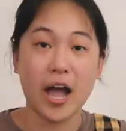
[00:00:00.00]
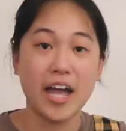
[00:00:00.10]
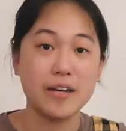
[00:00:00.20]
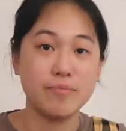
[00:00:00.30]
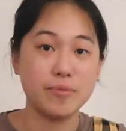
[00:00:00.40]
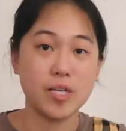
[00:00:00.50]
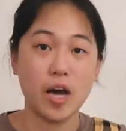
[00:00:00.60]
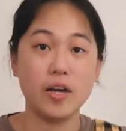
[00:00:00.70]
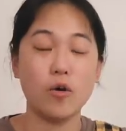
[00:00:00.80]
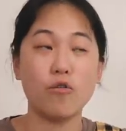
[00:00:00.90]
I'd
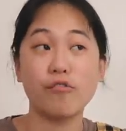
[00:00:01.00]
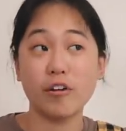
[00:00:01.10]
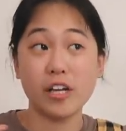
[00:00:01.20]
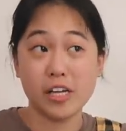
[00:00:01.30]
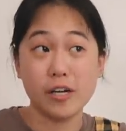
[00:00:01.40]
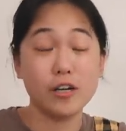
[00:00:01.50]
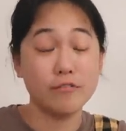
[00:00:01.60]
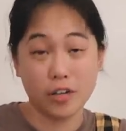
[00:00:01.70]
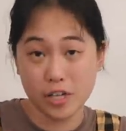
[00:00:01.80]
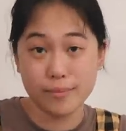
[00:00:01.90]
done over a year
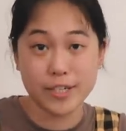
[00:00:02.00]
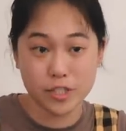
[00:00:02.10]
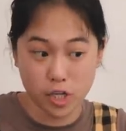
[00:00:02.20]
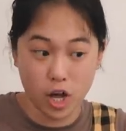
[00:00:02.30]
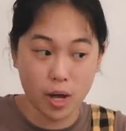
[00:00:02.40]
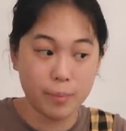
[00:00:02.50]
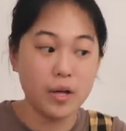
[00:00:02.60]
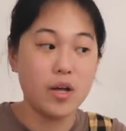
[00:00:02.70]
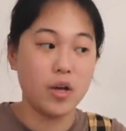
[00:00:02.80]
running my shop